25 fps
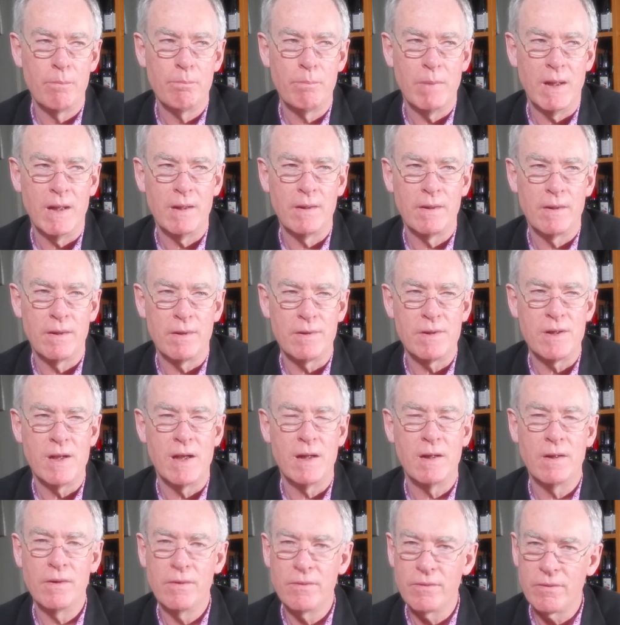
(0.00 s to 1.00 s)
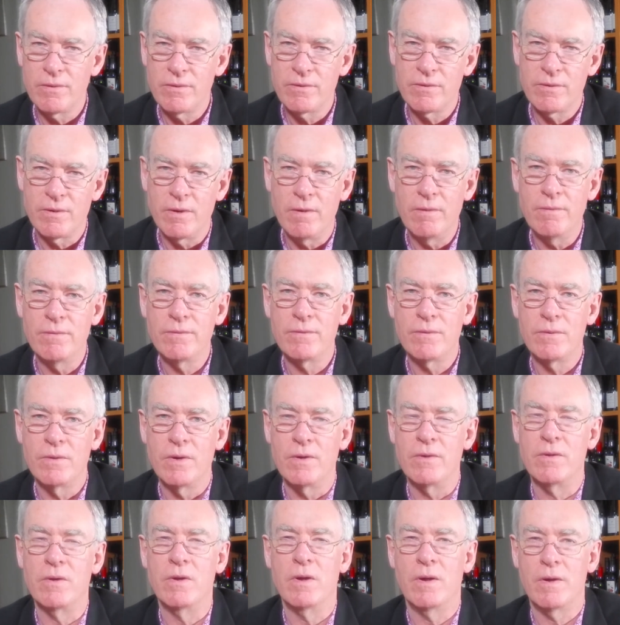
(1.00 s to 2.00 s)
but the tannins are soft.
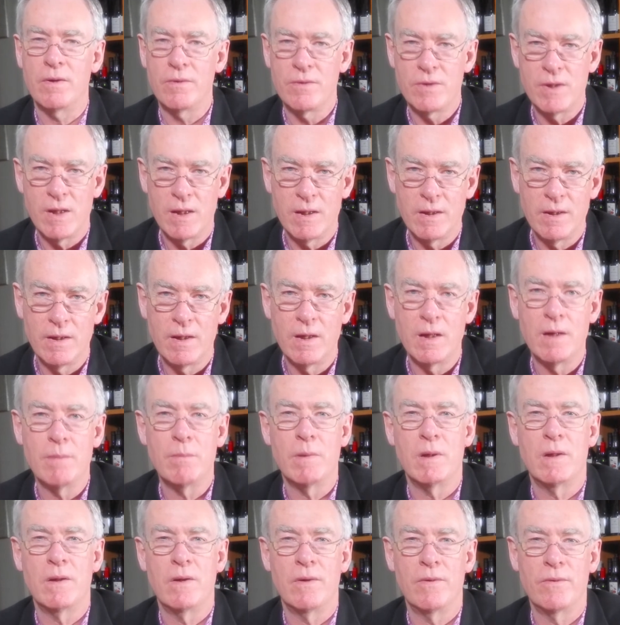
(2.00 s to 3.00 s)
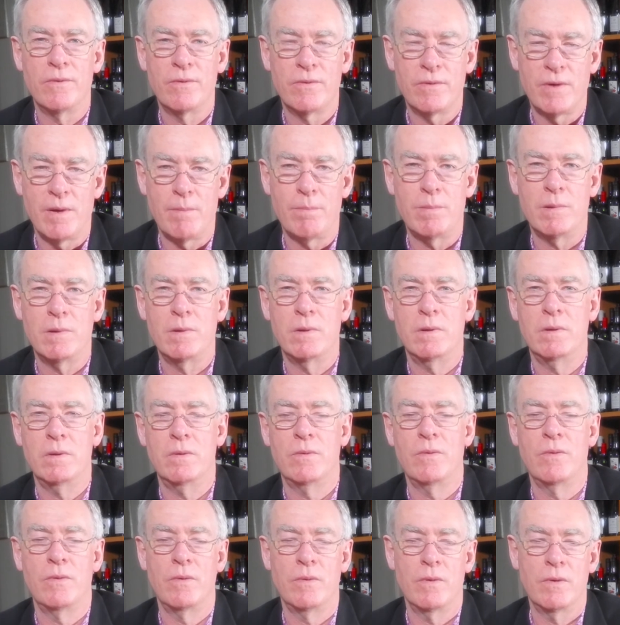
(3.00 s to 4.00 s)
There's a lot of tannin there, but they're supple,
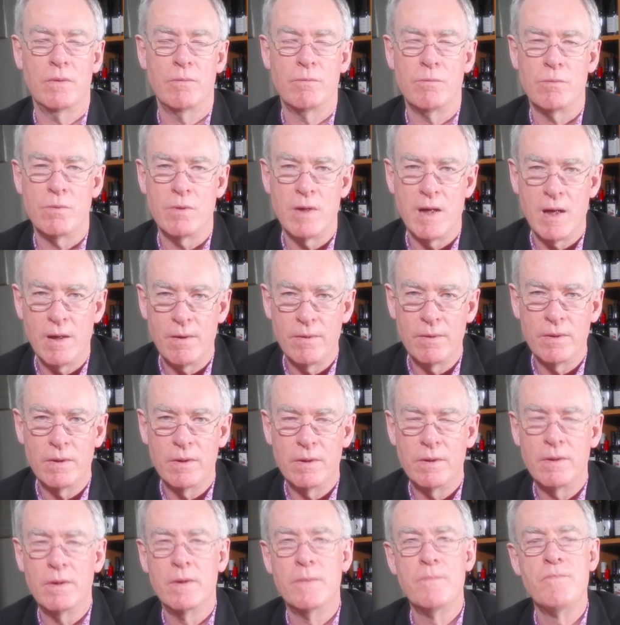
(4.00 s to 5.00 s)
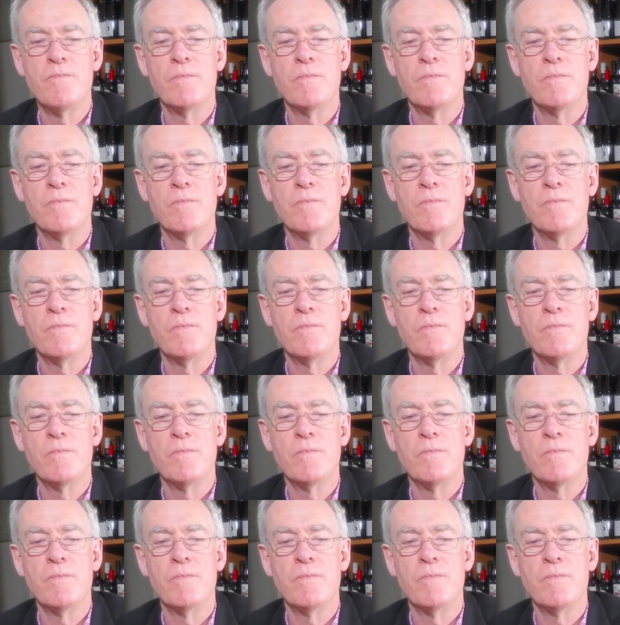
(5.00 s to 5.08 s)
rounded.